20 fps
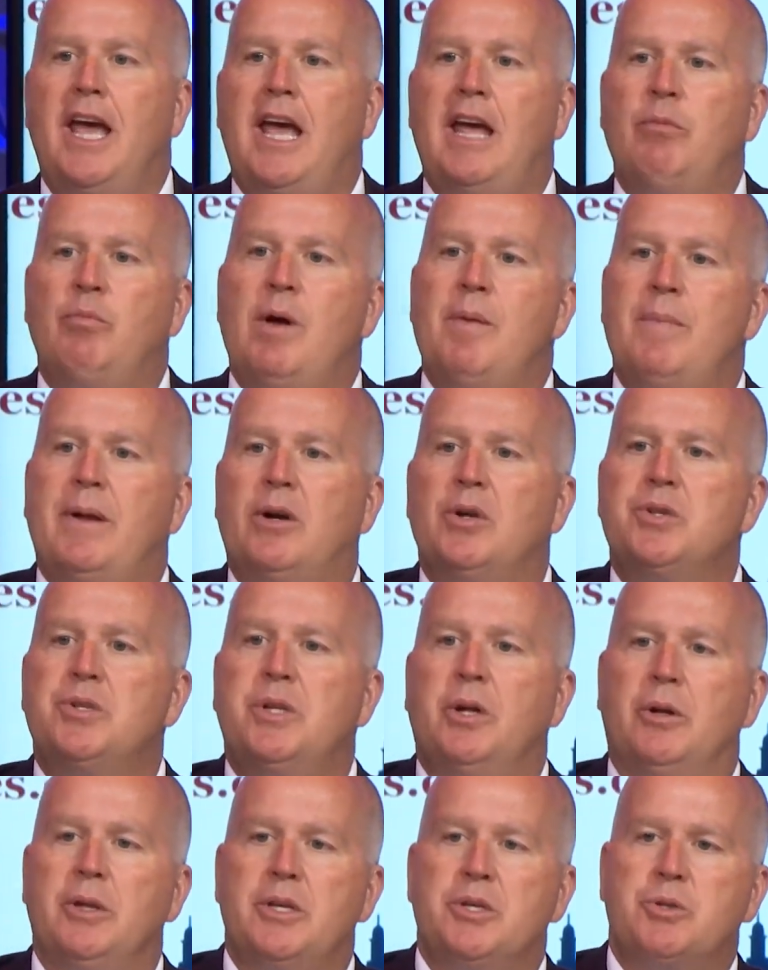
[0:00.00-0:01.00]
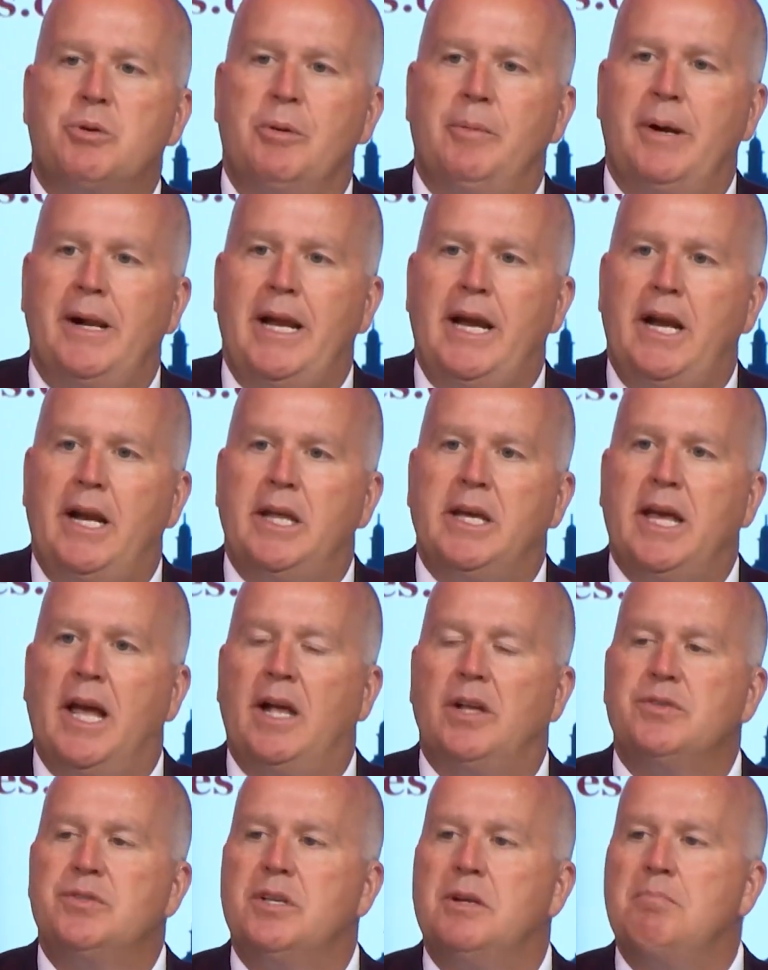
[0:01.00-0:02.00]
and women are still discriminated
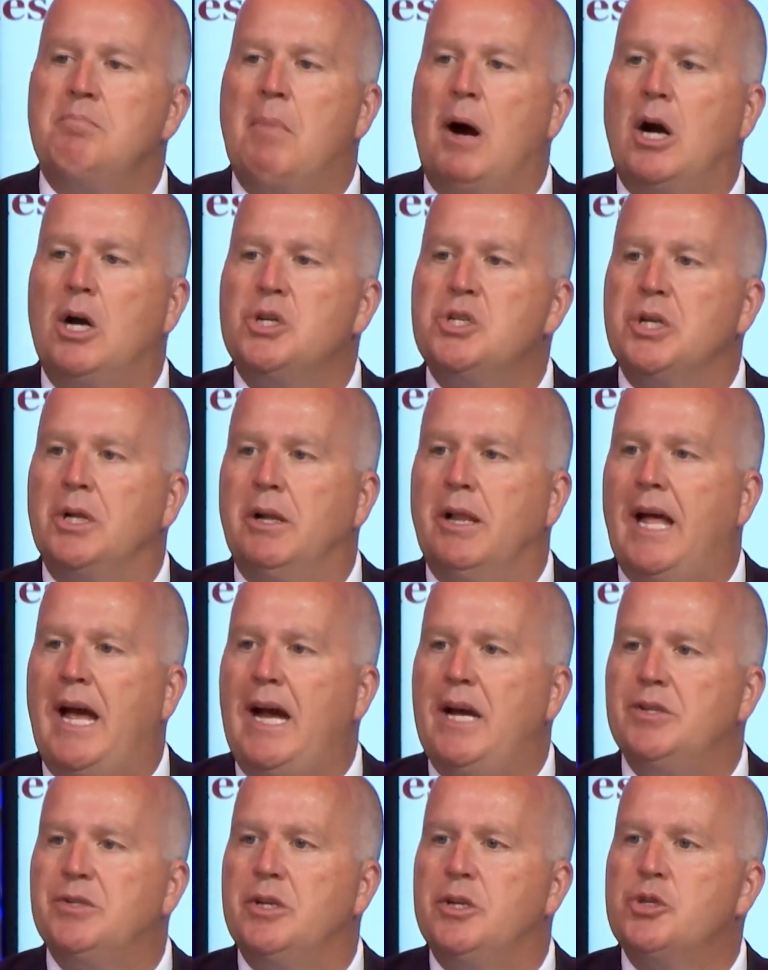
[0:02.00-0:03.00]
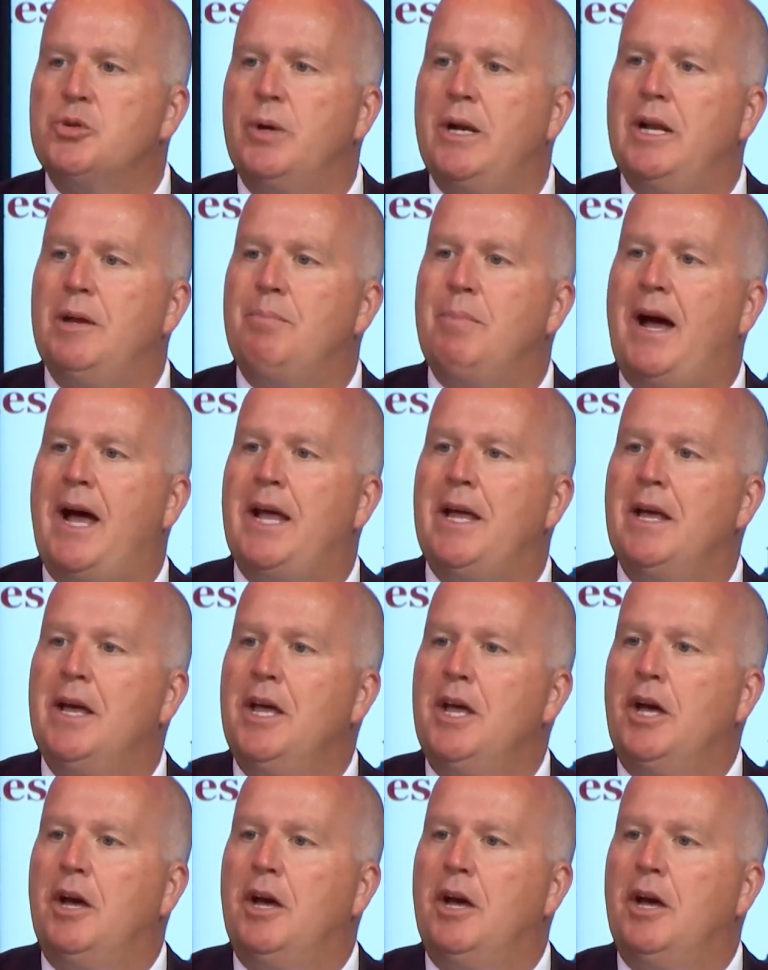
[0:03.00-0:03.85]
against and marginalized and treated by